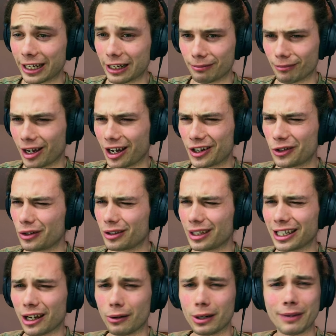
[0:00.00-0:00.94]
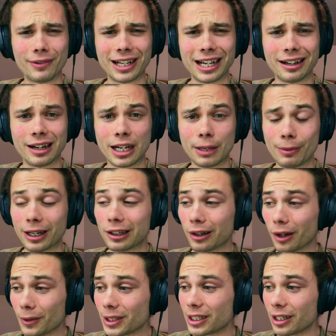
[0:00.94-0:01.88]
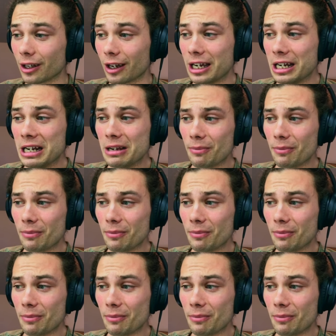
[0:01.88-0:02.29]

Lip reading: and I don't think I would ever get anywhere close to